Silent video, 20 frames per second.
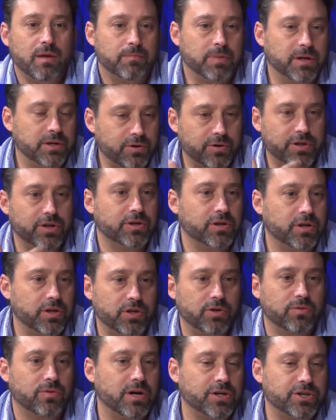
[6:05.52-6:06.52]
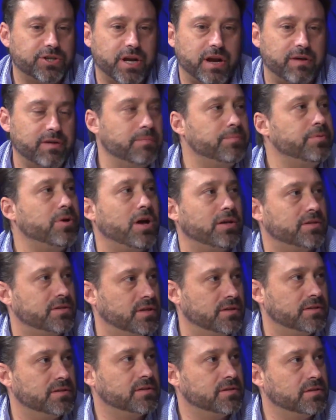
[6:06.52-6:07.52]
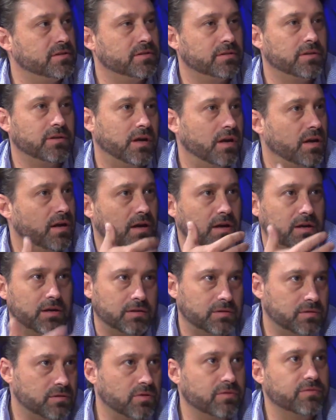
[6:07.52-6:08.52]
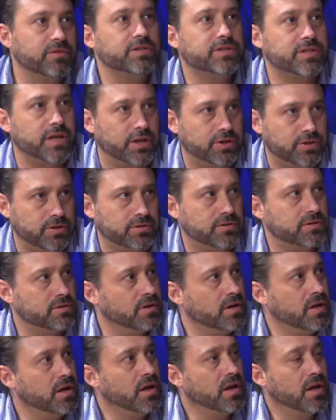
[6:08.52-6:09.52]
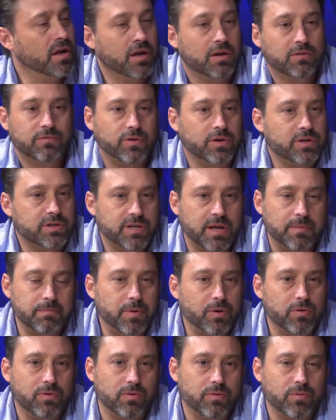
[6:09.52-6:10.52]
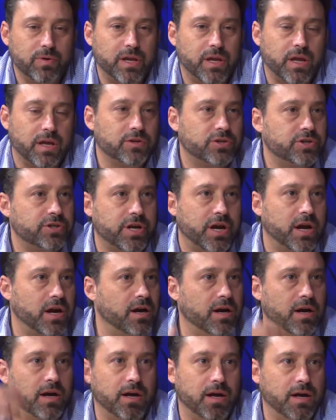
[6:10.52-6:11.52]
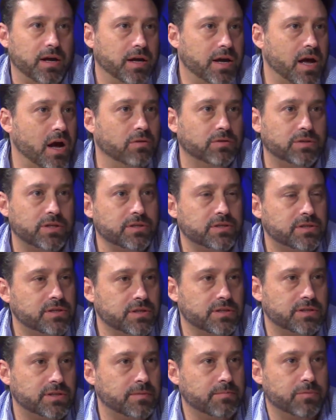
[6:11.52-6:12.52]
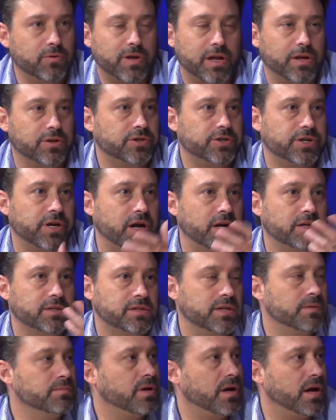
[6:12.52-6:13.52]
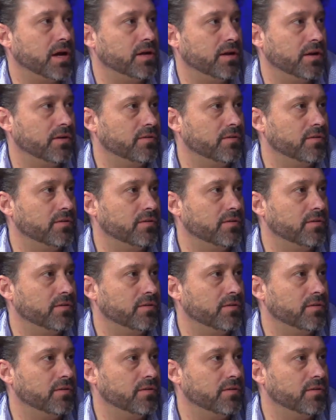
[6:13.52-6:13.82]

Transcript: but you're, you are sharing process, uh, conversations. For example, we can share accounting system, we can share some kind